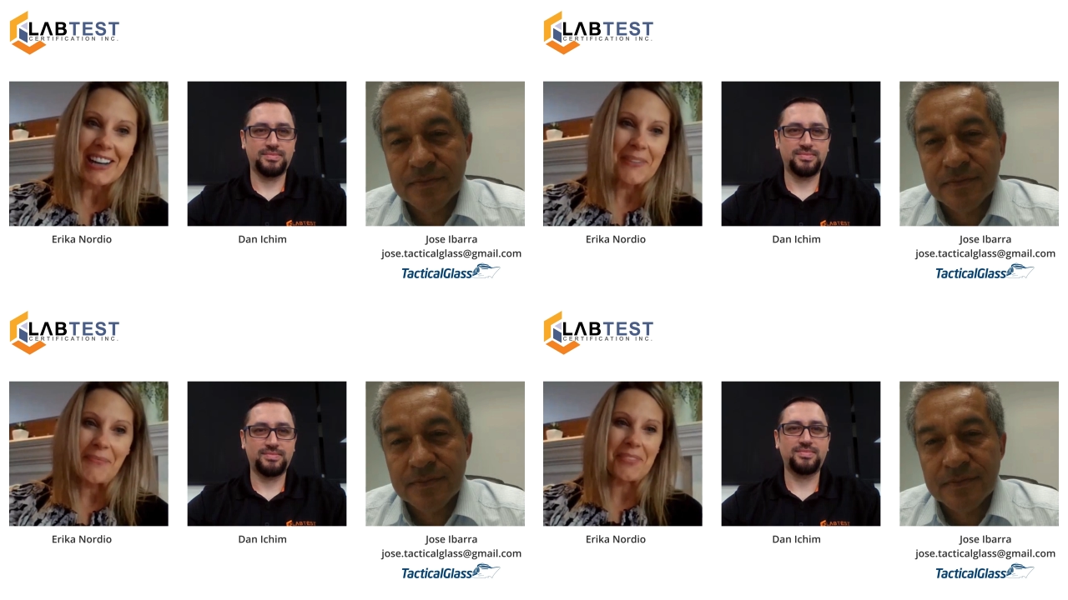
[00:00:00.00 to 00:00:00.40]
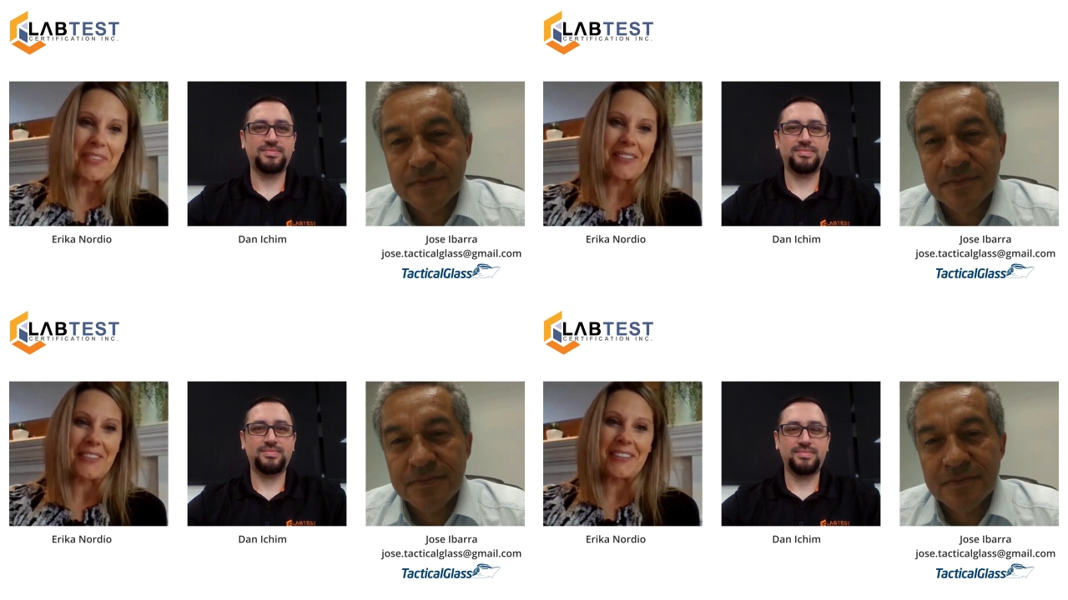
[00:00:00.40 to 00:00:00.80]
Speaker 1: Um,
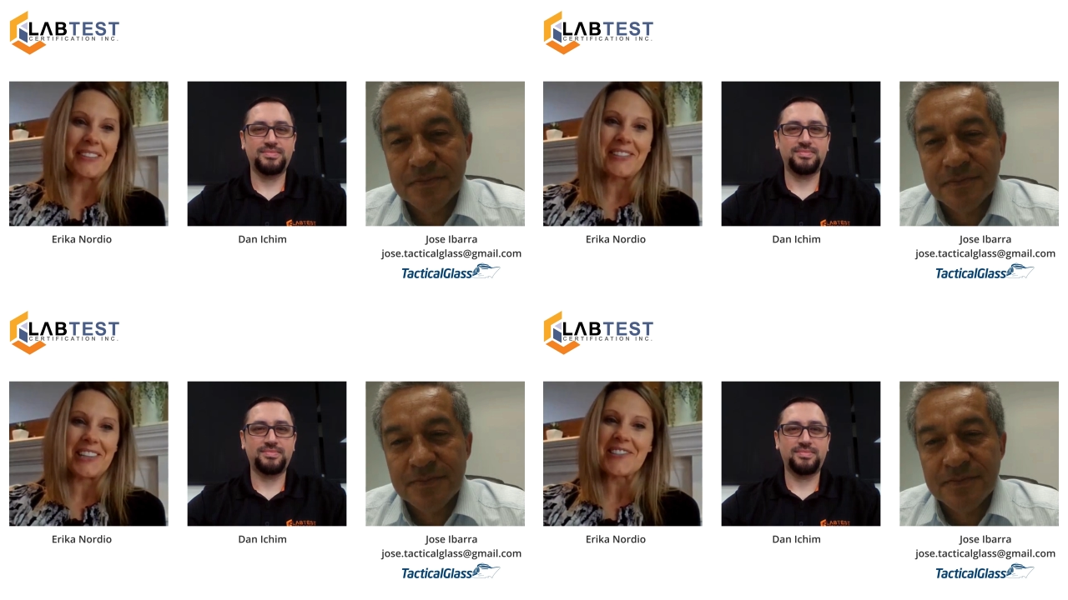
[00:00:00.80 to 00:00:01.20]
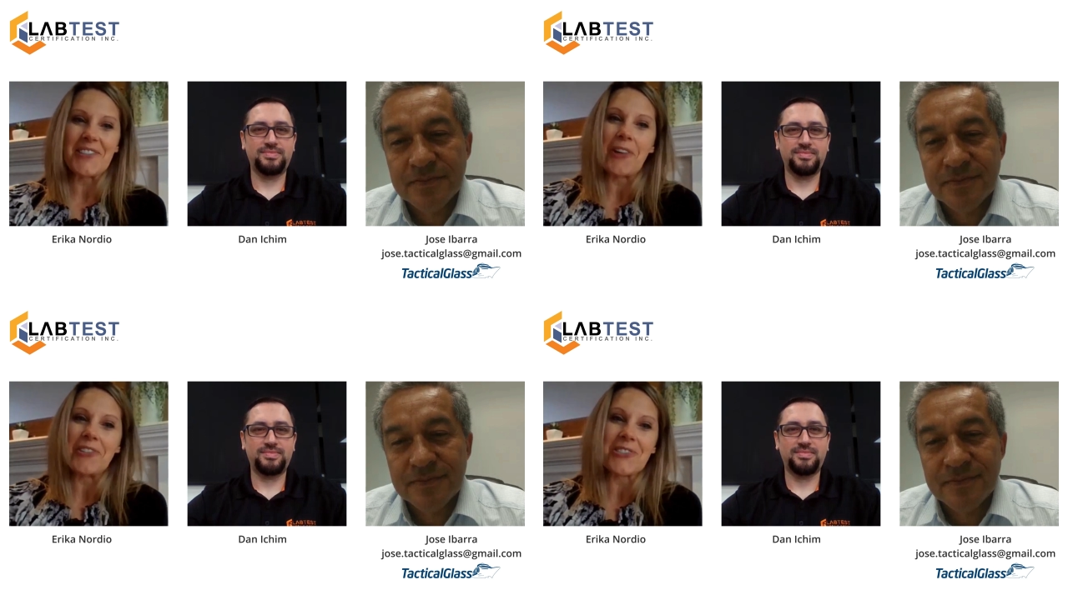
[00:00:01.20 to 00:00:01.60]
there,
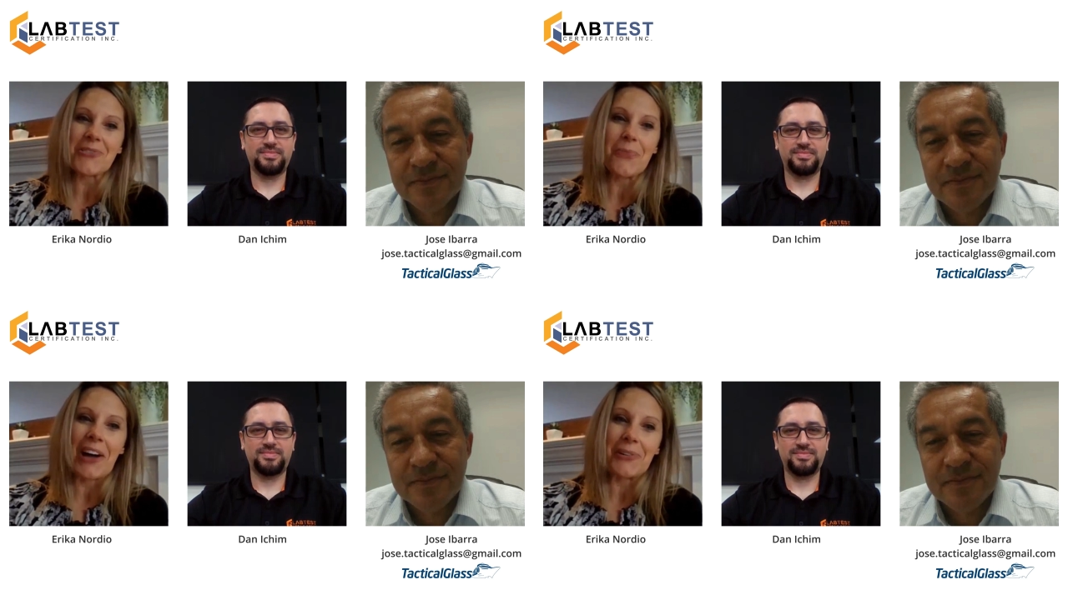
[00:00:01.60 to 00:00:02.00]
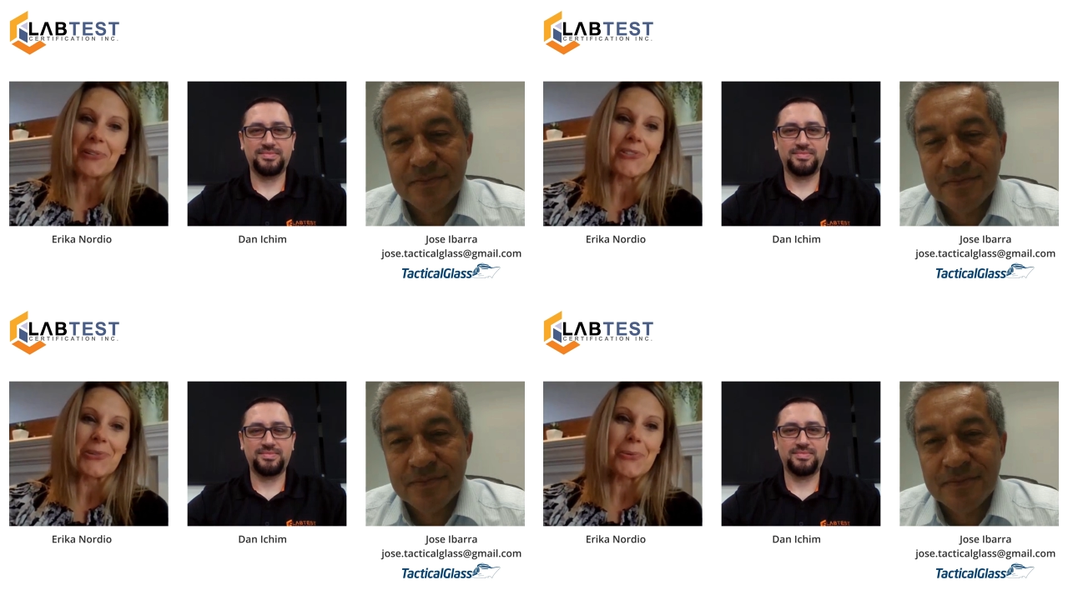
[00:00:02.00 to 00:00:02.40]
it's not just one
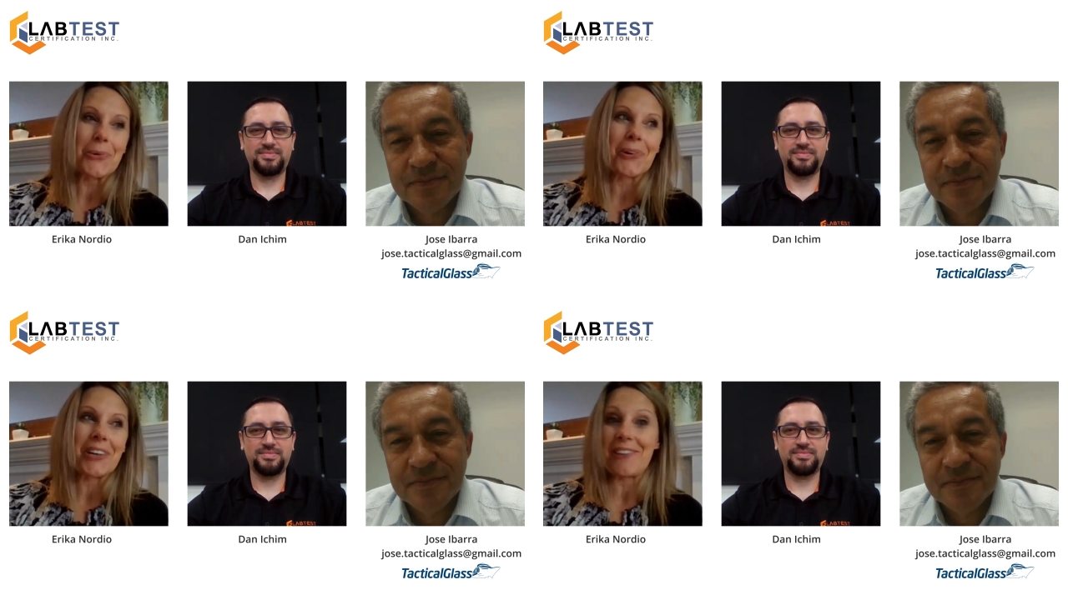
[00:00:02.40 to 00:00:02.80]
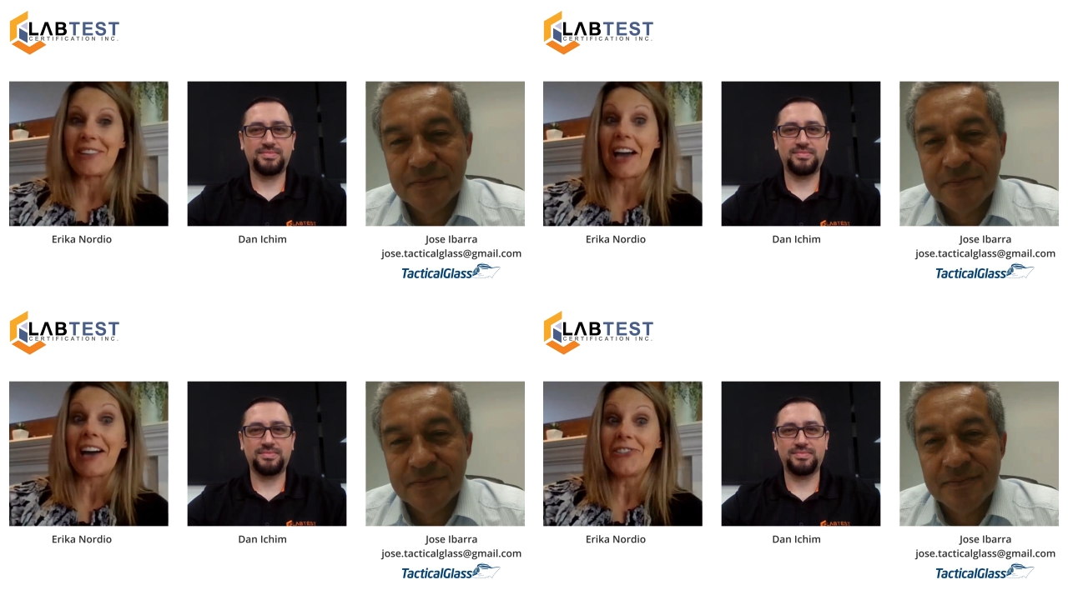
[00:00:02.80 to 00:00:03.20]
or two or
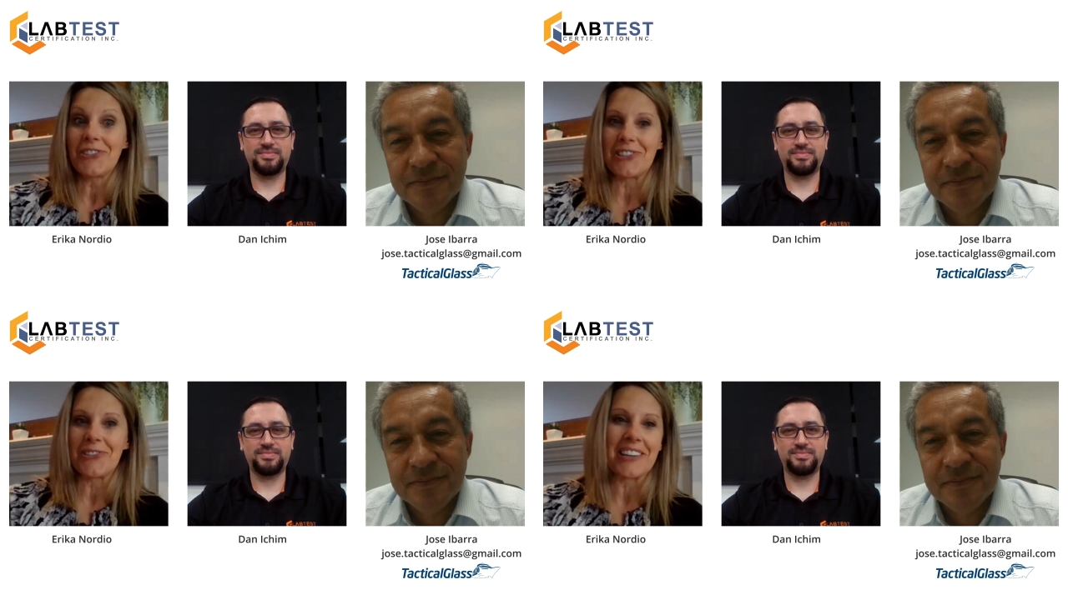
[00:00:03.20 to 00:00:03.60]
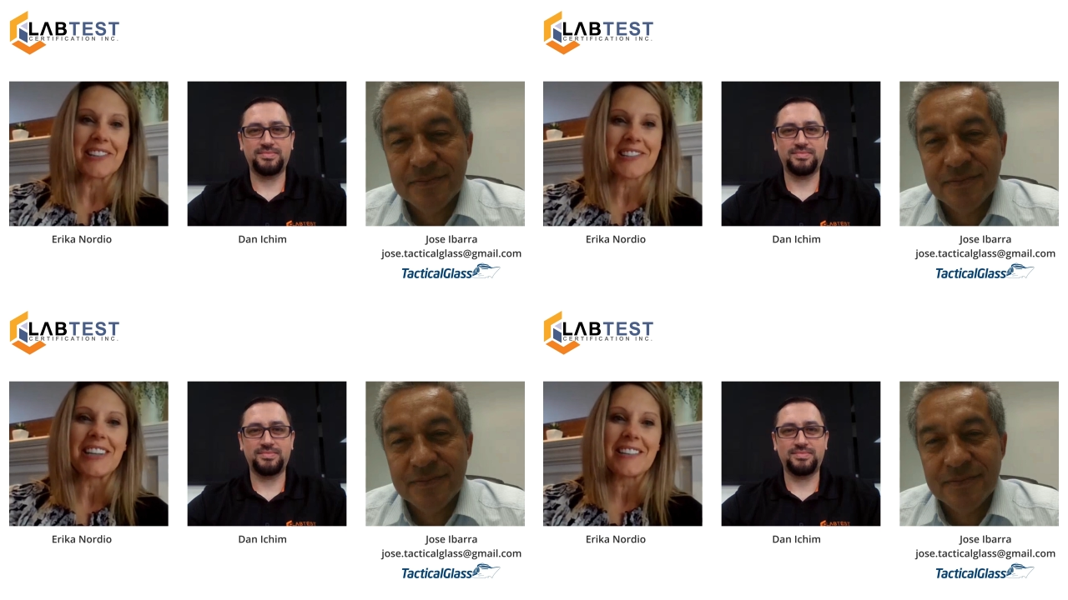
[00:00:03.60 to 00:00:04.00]
even a hundred of
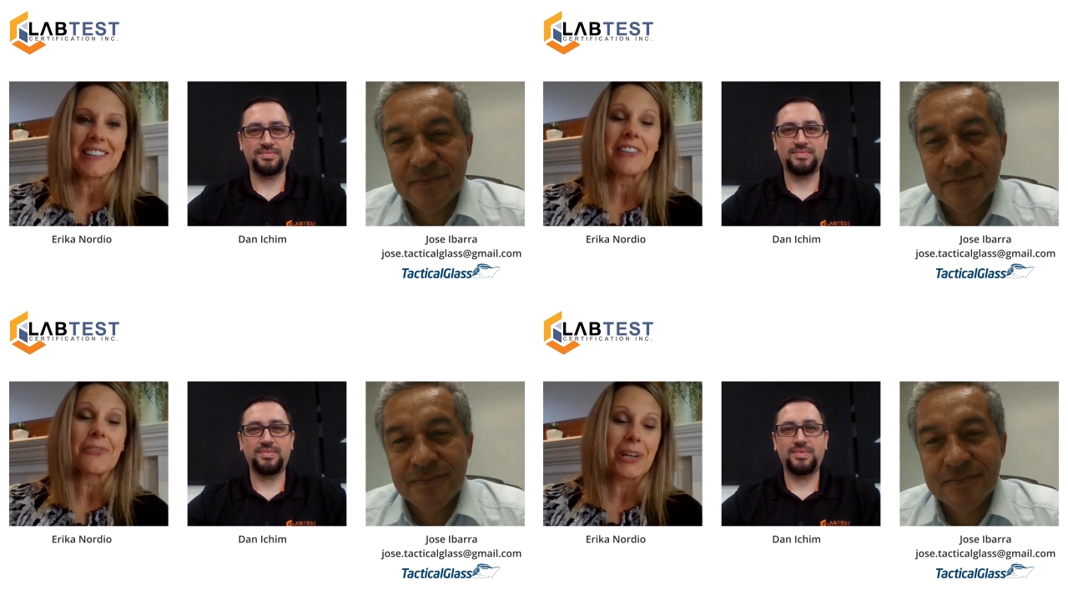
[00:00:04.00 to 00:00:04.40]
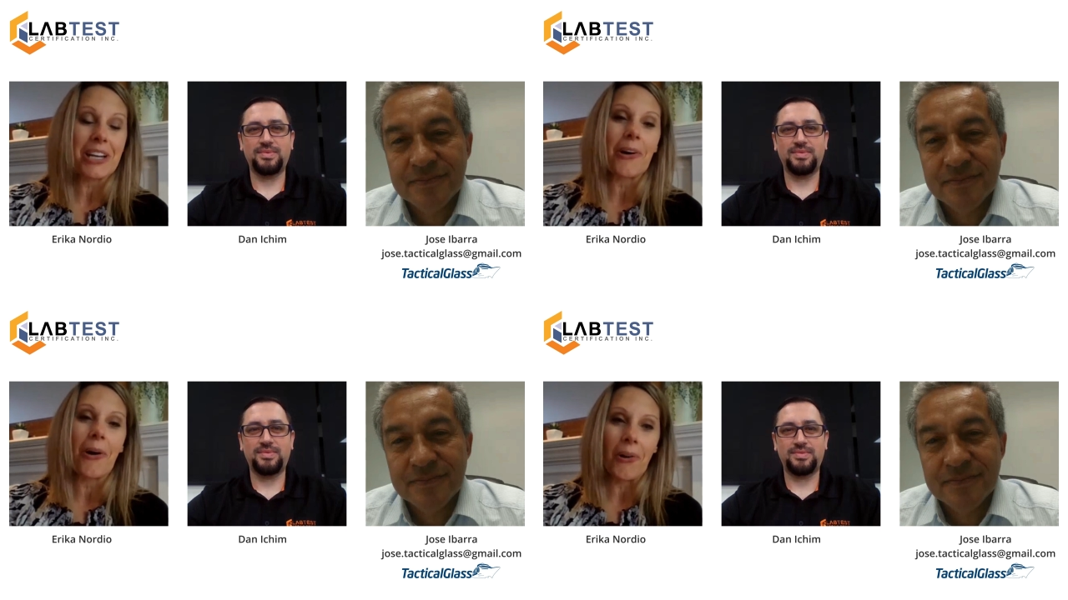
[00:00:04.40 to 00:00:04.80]
us. It's it's
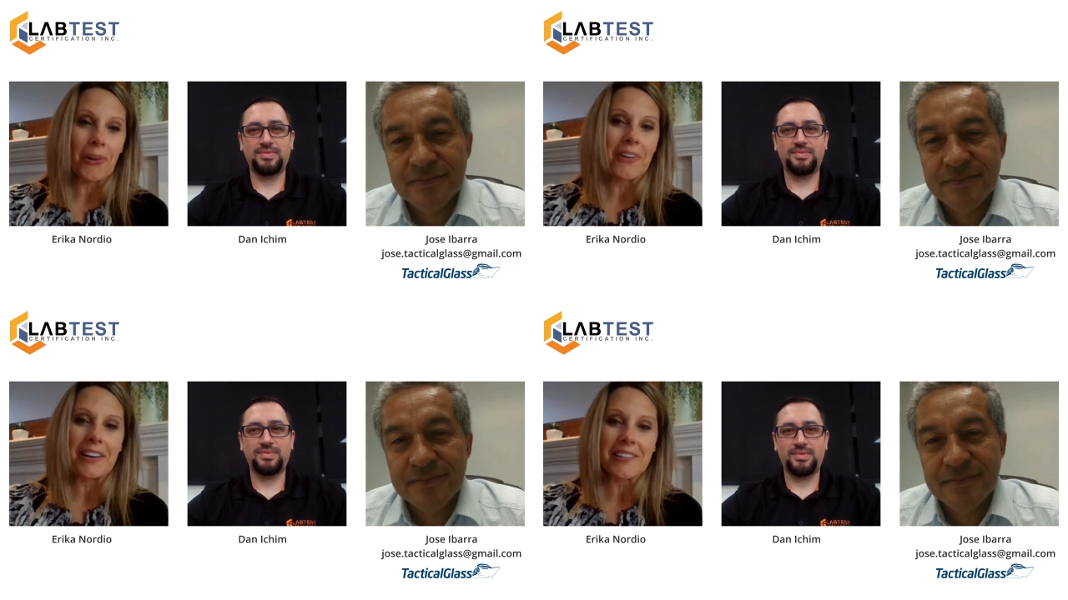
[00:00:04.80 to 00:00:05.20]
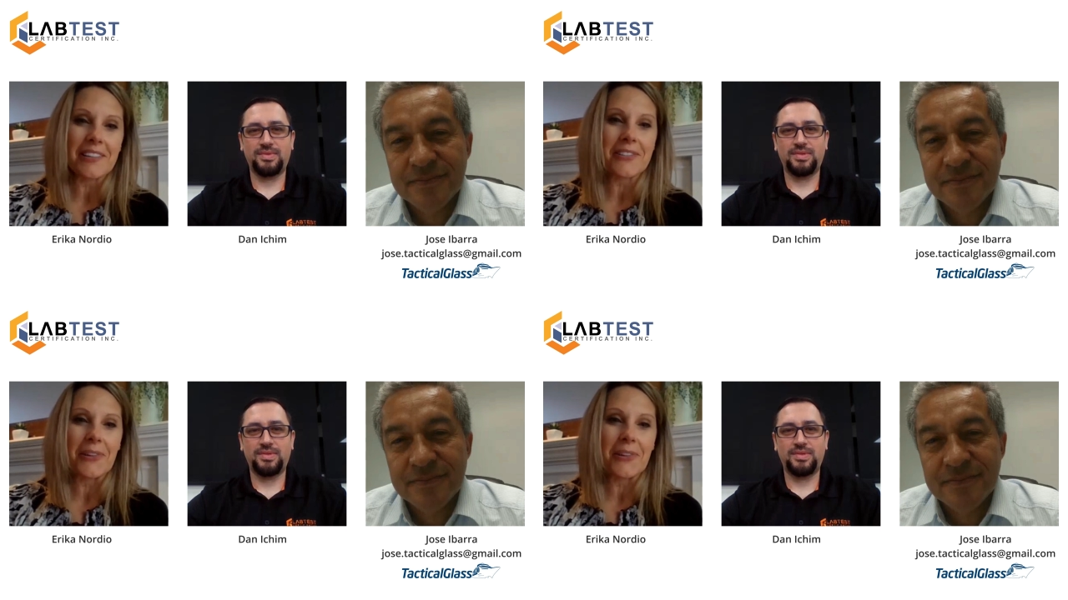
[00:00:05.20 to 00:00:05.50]
really all of us.